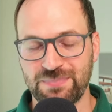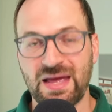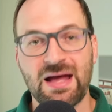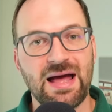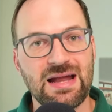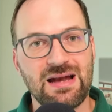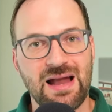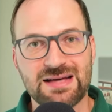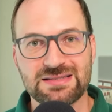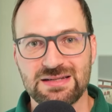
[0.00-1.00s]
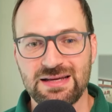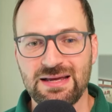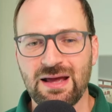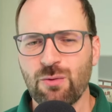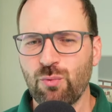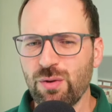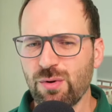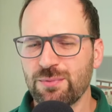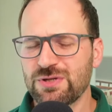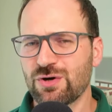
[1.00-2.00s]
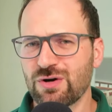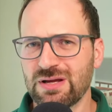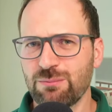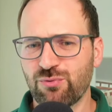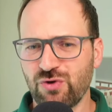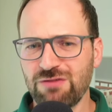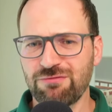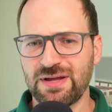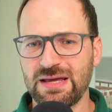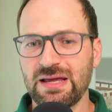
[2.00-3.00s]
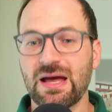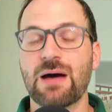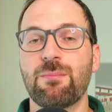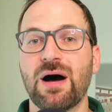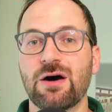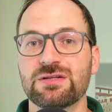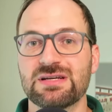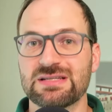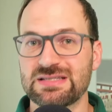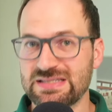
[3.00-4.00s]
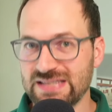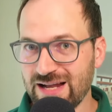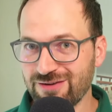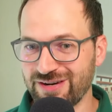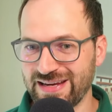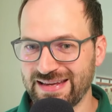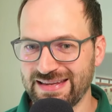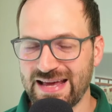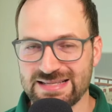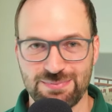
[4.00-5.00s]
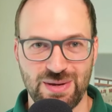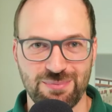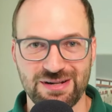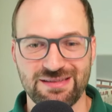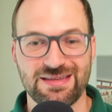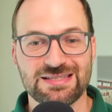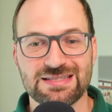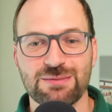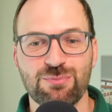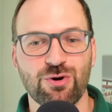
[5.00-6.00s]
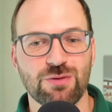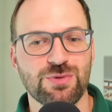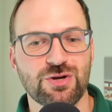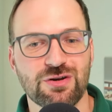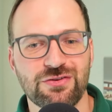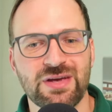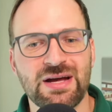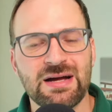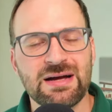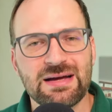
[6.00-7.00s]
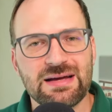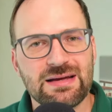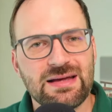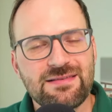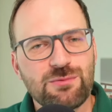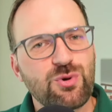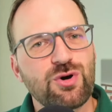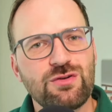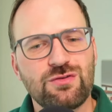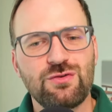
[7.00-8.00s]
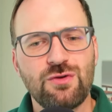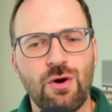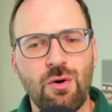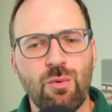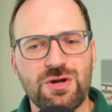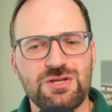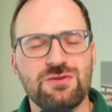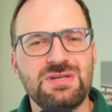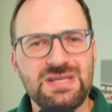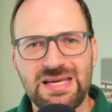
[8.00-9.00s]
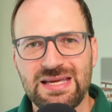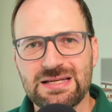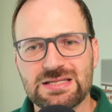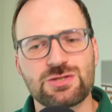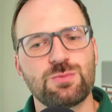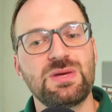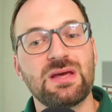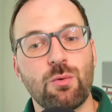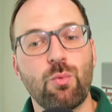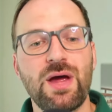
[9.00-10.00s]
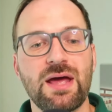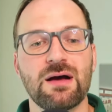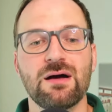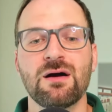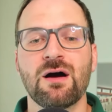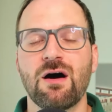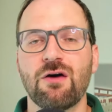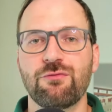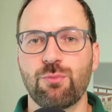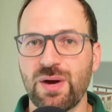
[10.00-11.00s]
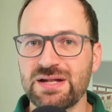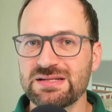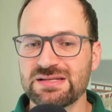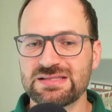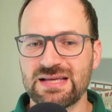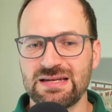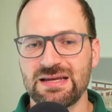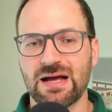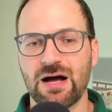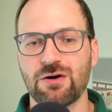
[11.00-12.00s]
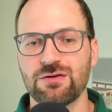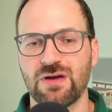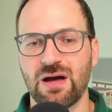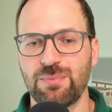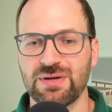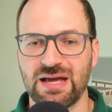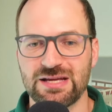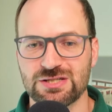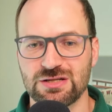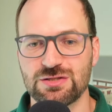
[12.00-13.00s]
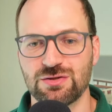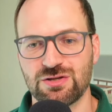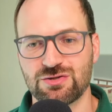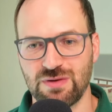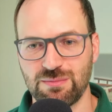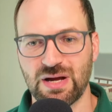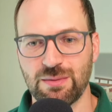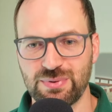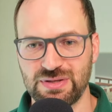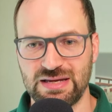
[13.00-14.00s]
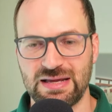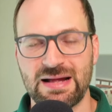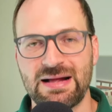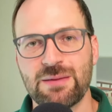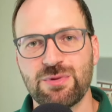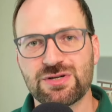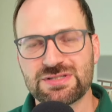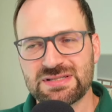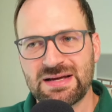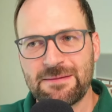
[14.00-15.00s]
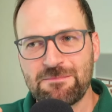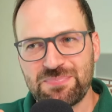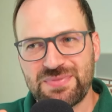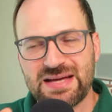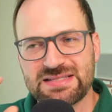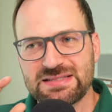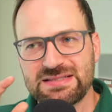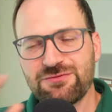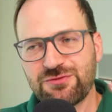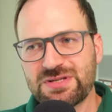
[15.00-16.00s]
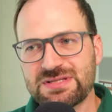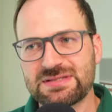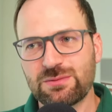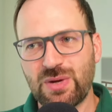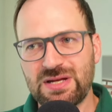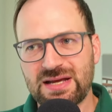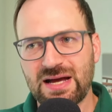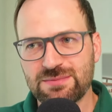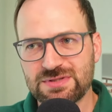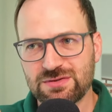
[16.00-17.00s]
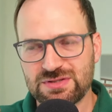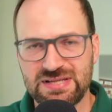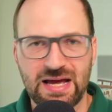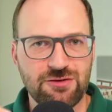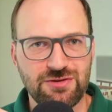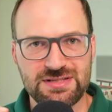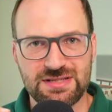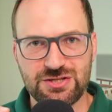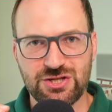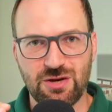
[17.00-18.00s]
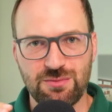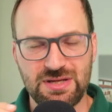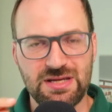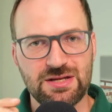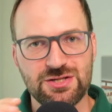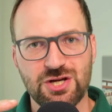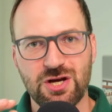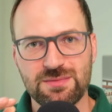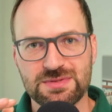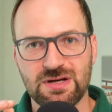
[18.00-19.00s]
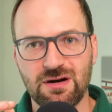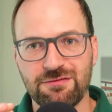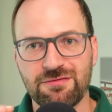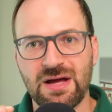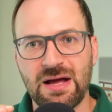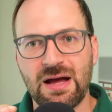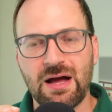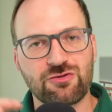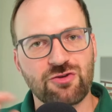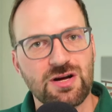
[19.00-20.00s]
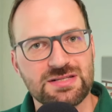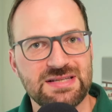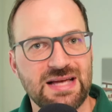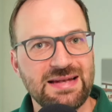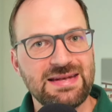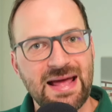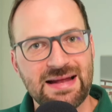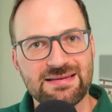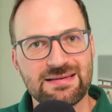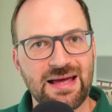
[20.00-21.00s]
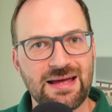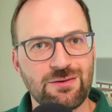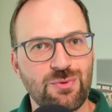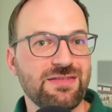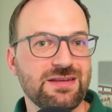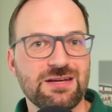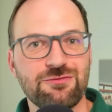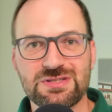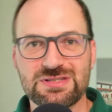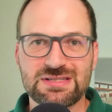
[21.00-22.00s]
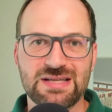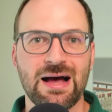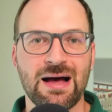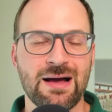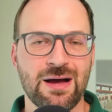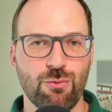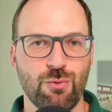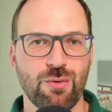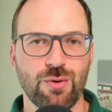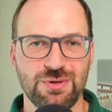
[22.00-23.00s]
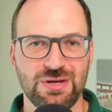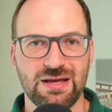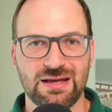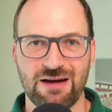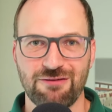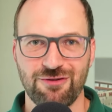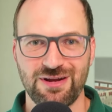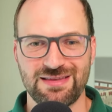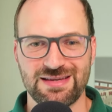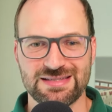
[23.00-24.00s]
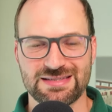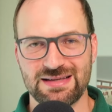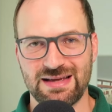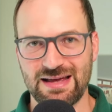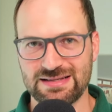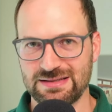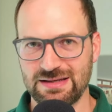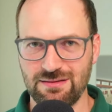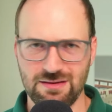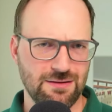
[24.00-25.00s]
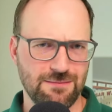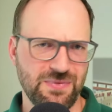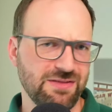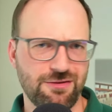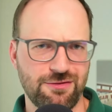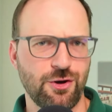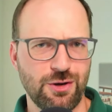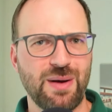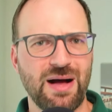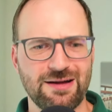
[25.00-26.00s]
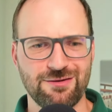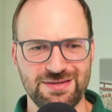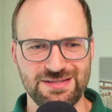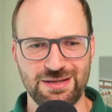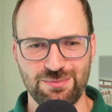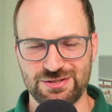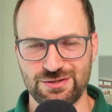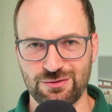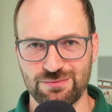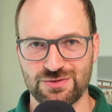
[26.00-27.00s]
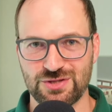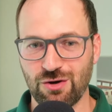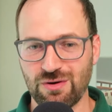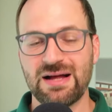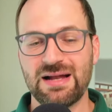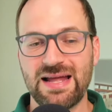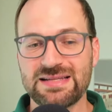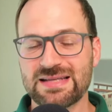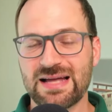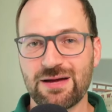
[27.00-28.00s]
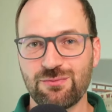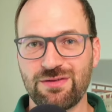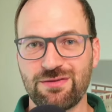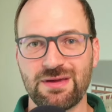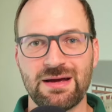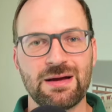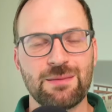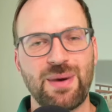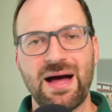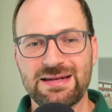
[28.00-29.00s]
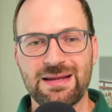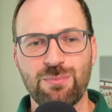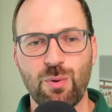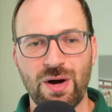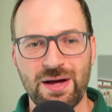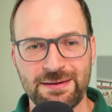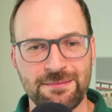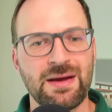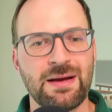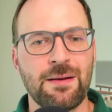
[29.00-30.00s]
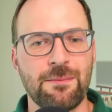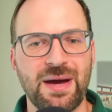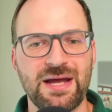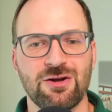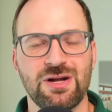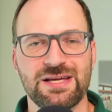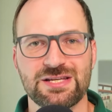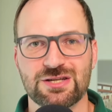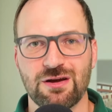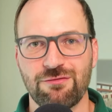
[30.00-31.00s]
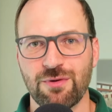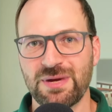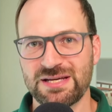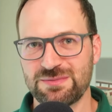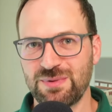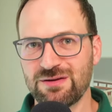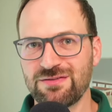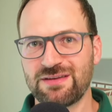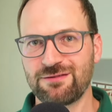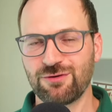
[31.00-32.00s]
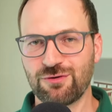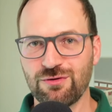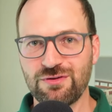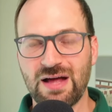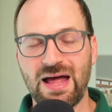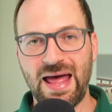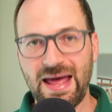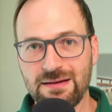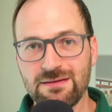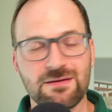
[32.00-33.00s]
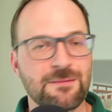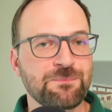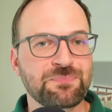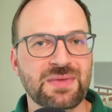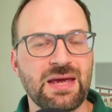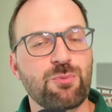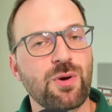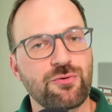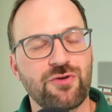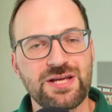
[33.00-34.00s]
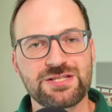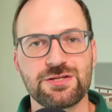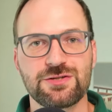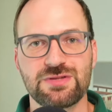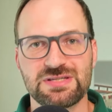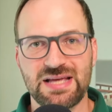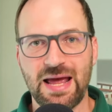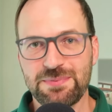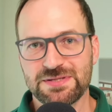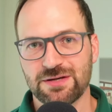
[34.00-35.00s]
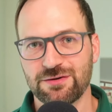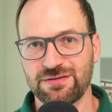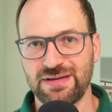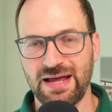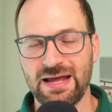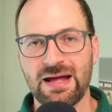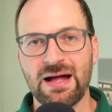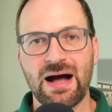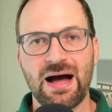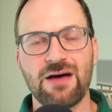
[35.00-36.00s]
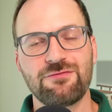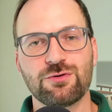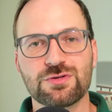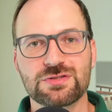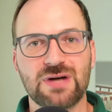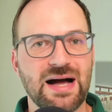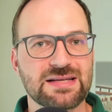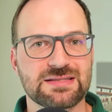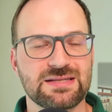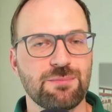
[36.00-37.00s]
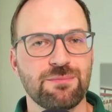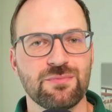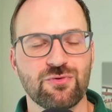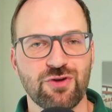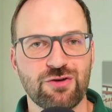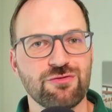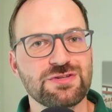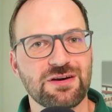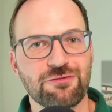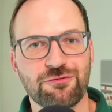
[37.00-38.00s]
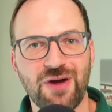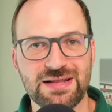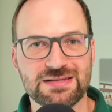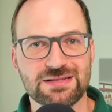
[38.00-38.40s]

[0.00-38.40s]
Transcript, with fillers: And lastly, we will be talking briefly about salary. Yes, people, this is important because it's important to know what you need to be aware of when sending out your application to your dream company. Because there's a difference when it comes to salaries in Germany in terms of gross and net and where the differences are we will be covering this as in the in the third part of this episode so let's start with part number one my knowledge from my experience as a recruiter and in preparation to this episode today, I have also asked some recruiter friends of